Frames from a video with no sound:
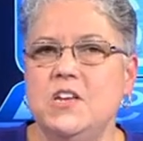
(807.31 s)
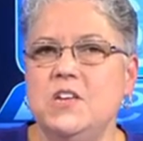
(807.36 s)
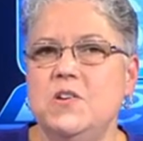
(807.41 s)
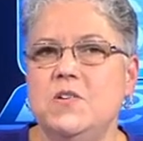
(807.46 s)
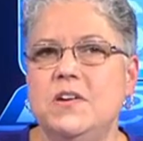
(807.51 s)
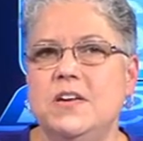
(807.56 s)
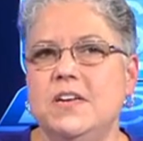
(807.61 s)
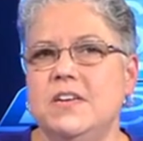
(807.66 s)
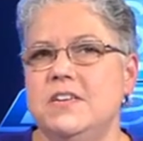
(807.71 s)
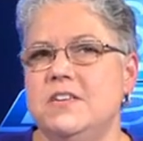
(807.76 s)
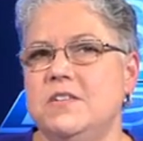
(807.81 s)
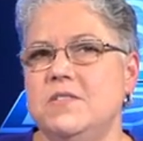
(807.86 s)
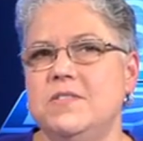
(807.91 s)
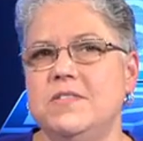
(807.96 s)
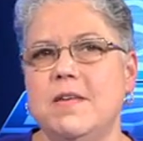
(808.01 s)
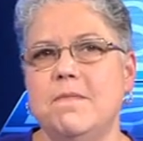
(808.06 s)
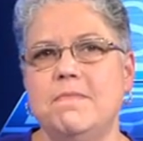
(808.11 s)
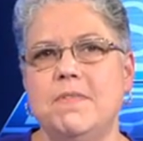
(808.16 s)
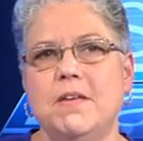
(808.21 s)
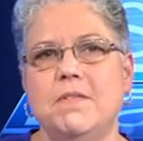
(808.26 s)
You could do
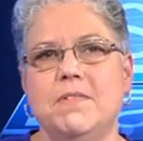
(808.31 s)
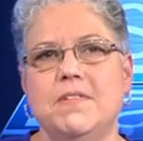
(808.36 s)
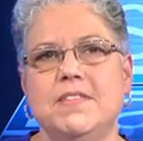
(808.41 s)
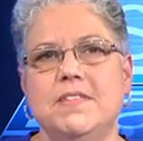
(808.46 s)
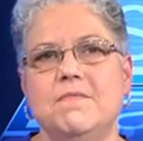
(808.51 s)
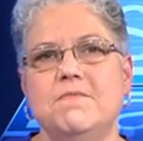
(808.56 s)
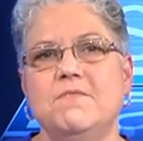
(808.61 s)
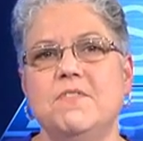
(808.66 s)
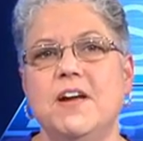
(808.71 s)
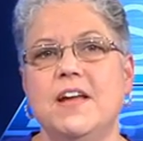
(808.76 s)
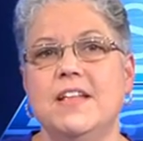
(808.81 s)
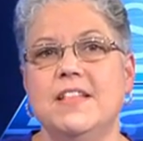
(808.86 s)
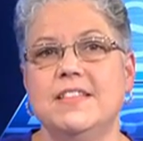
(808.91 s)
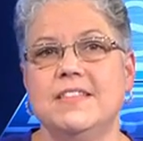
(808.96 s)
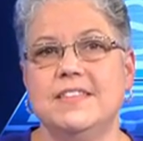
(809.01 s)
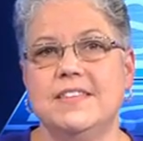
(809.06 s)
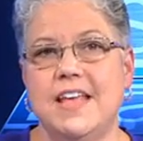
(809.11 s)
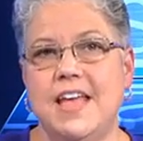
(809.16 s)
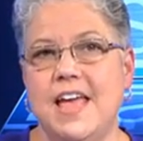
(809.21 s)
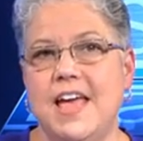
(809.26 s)
something with some
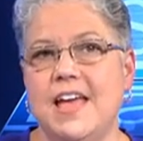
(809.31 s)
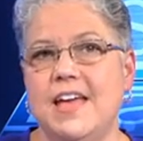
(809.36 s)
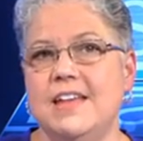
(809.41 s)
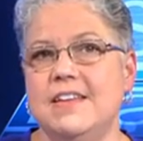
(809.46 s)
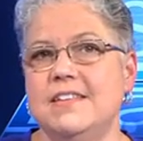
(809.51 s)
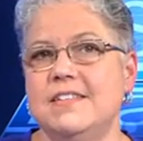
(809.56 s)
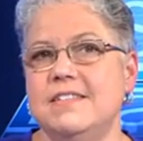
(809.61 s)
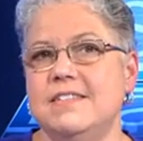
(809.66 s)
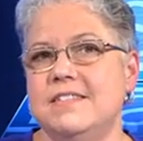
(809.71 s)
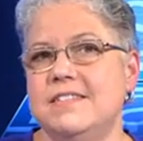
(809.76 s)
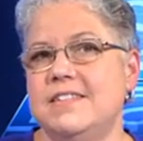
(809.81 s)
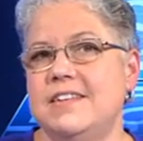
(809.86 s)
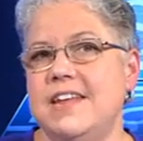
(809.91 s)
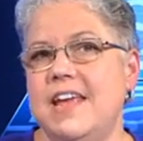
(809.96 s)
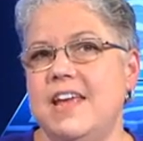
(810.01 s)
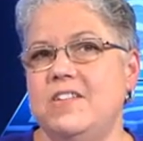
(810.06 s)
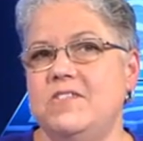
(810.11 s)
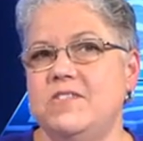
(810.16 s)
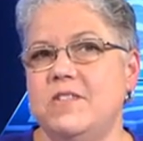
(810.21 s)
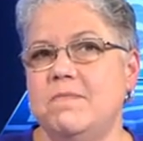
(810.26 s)
friends and
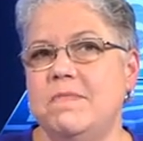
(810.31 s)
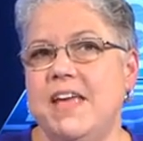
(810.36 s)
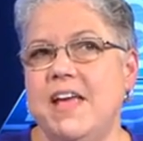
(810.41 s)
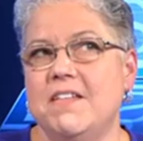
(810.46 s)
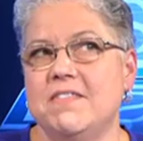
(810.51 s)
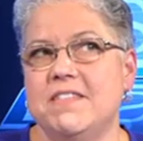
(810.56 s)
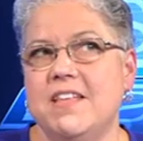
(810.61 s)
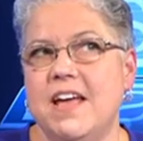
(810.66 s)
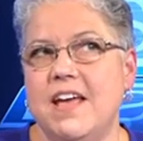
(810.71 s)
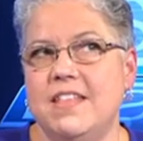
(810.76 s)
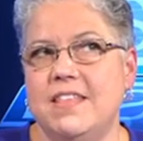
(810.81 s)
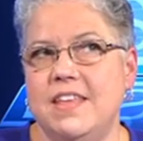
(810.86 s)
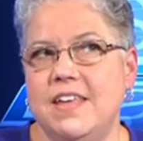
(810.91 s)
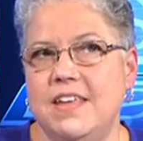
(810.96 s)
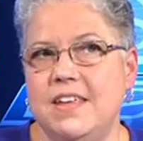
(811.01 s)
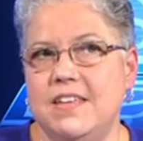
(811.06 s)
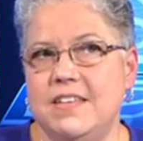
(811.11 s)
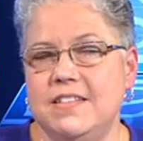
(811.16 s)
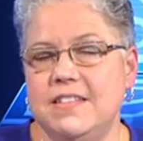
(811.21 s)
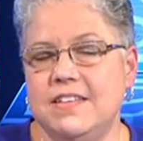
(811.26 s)
stage something outside
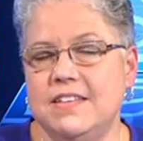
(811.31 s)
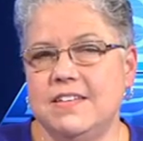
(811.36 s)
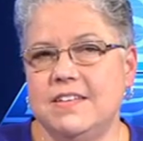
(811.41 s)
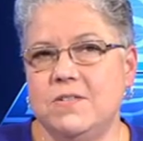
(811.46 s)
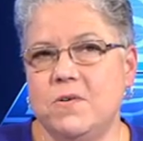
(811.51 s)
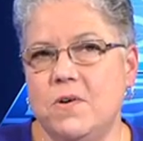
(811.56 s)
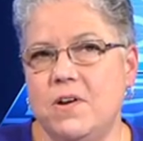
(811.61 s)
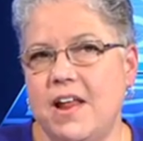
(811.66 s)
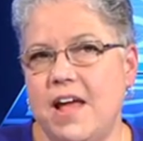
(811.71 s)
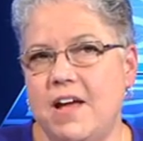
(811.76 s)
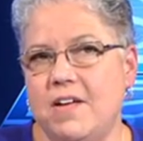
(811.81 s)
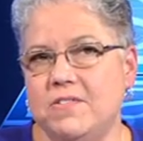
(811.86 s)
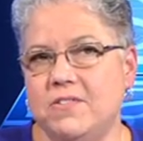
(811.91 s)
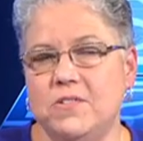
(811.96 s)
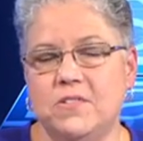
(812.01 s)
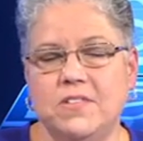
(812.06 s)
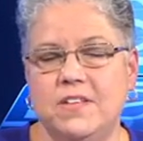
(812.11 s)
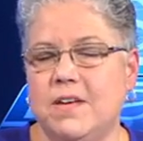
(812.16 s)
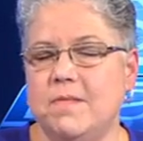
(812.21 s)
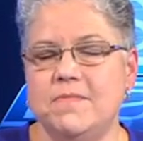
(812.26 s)
the, the
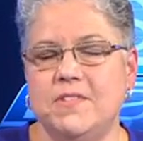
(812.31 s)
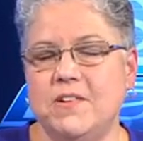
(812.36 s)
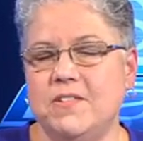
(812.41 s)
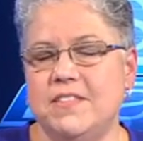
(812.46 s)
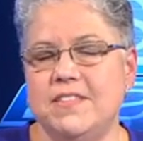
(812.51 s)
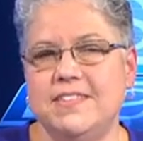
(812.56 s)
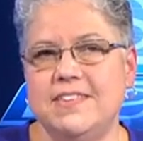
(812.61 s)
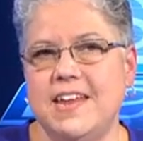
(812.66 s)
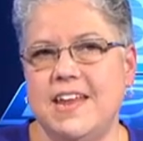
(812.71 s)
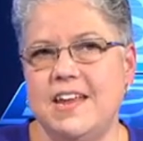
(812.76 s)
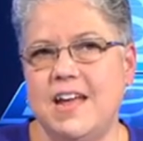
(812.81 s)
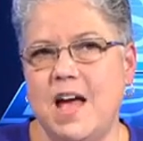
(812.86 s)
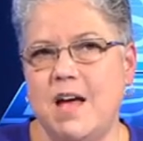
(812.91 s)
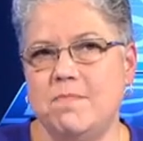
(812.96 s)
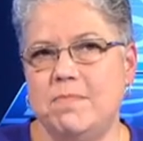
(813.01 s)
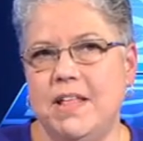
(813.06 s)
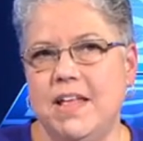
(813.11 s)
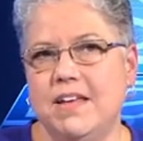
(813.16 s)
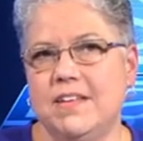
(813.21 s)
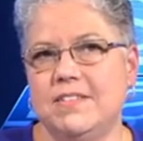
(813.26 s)
courthouse or the, I'm sorry, the state
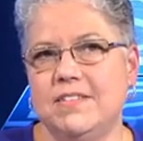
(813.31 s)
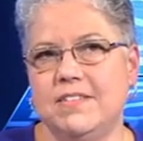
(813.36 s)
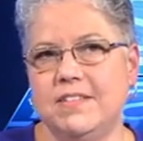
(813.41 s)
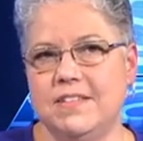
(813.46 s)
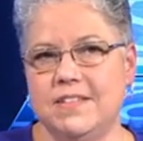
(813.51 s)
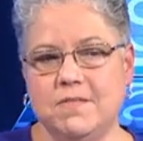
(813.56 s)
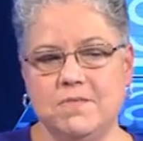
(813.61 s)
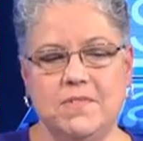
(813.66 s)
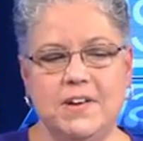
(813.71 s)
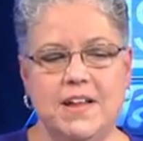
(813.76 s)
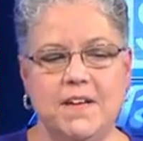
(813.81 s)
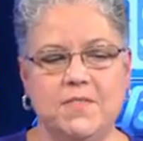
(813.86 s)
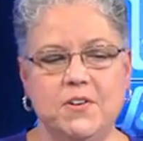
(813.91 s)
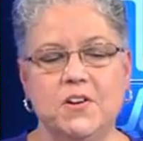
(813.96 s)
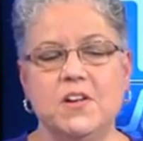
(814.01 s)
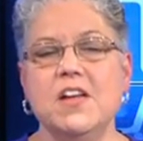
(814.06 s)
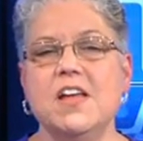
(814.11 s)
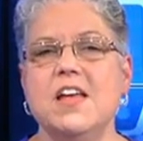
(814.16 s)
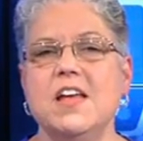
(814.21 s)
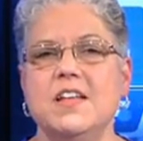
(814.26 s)
complex,
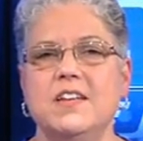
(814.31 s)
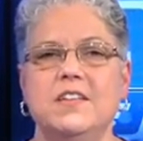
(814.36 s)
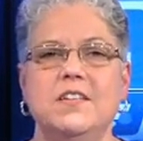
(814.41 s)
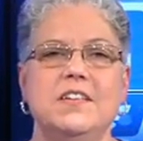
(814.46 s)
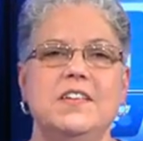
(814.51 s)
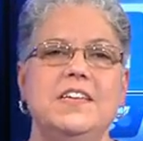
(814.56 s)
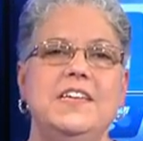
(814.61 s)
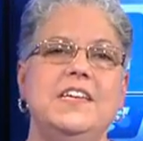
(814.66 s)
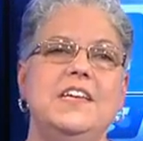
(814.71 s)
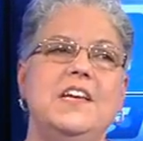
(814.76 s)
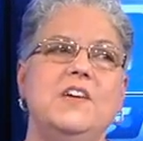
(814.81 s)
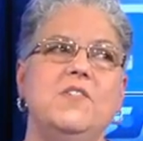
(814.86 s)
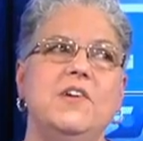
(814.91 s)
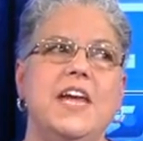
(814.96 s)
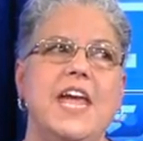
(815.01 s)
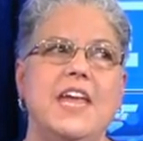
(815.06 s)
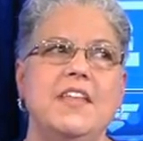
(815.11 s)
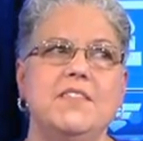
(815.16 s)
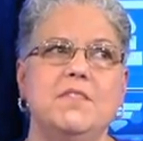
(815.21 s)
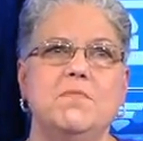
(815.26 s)
whatever, to
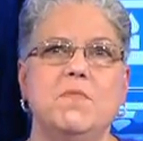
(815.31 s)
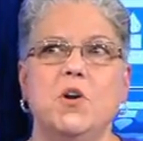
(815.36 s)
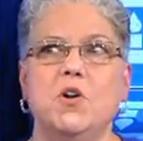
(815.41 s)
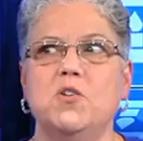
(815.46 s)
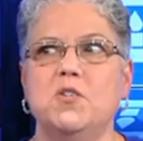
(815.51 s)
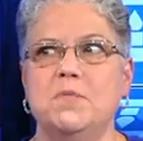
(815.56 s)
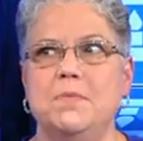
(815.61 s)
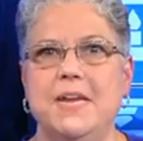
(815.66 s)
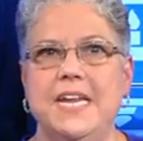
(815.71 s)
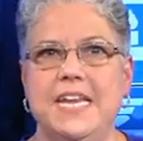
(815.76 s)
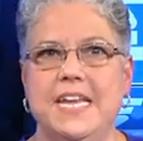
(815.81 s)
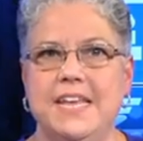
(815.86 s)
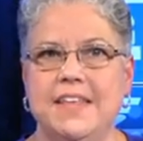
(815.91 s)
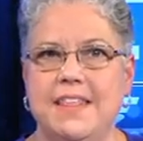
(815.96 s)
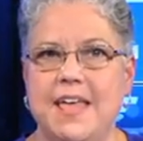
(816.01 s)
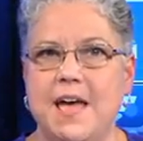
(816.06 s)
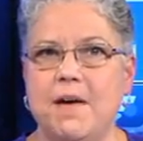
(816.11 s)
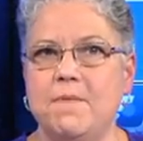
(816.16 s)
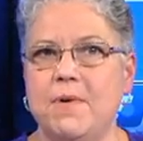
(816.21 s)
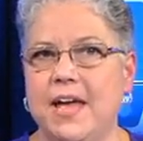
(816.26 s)
create some earned media
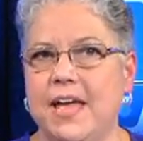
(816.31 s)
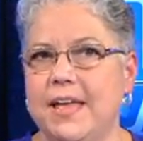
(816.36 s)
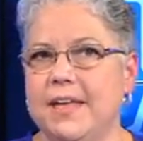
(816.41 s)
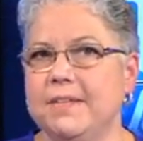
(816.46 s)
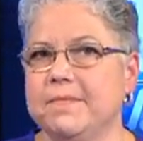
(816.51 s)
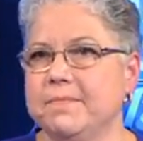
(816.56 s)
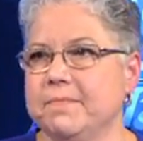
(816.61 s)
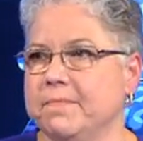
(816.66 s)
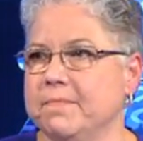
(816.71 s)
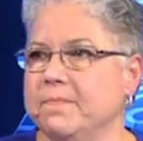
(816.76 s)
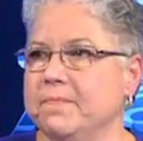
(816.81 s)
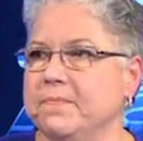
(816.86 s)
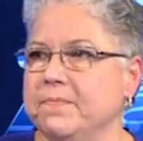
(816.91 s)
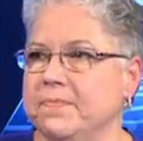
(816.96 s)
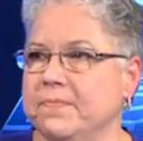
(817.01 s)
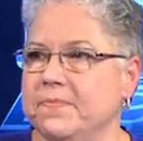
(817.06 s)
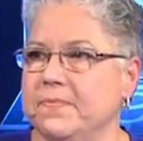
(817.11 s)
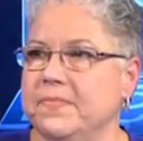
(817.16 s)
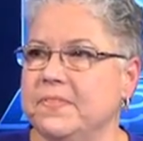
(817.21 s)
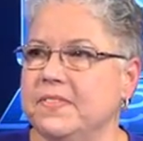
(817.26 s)
that way.
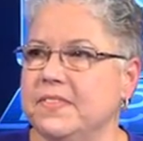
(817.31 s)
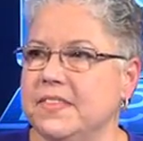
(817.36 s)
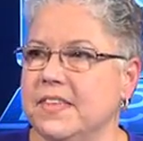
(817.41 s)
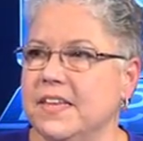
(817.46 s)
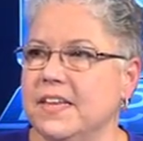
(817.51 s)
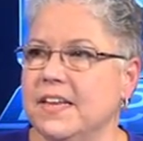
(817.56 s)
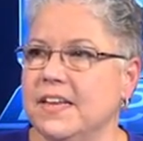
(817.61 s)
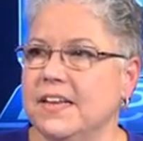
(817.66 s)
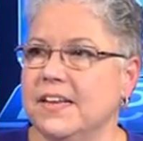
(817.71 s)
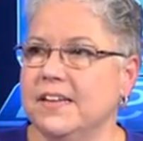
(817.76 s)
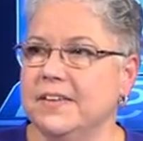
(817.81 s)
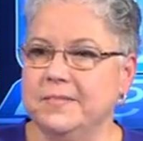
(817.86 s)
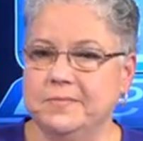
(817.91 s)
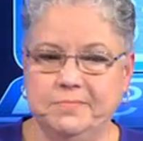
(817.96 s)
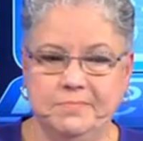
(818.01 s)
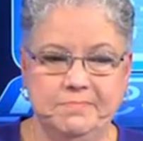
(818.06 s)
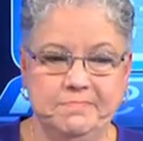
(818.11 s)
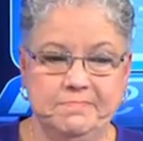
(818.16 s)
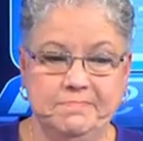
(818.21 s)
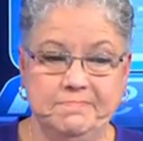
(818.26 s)
Excellent.
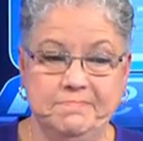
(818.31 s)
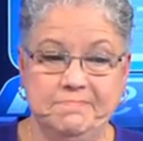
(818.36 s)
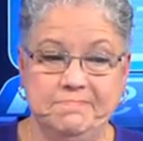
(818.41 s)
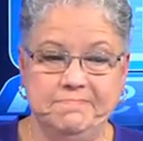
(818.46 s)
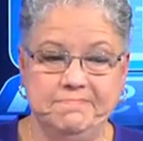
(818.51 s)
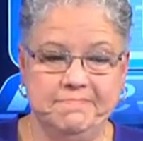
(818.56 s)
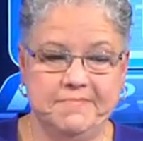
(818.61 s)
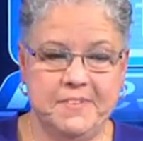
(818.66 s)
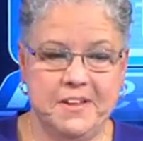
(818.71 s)
Thank you.